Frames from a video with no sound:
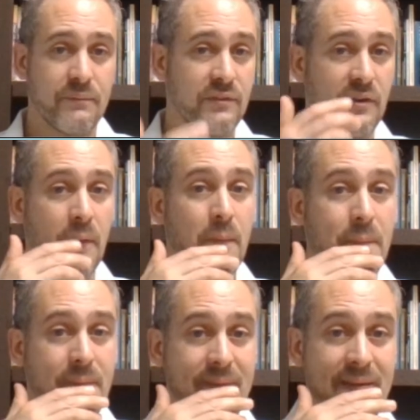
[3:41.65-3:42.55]
So
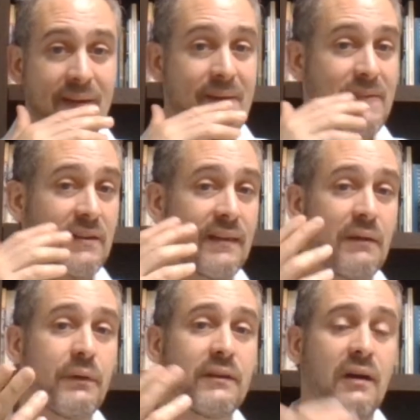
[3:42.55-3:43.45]
then
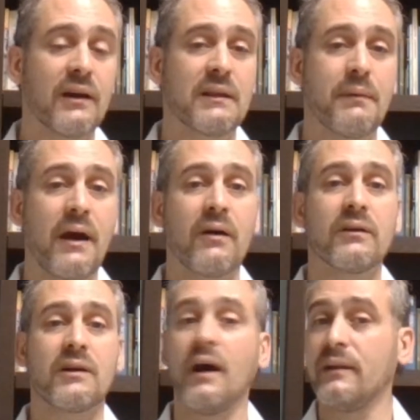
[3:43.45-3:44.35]
we talked
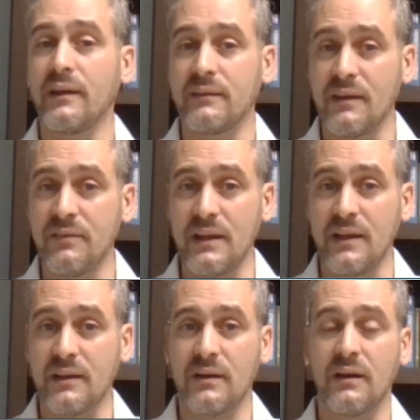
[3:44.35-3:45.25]
about conductivity,
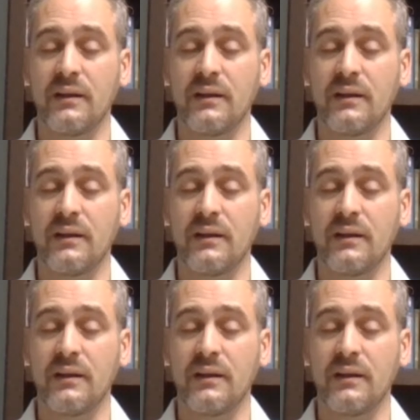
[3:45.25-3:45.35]
and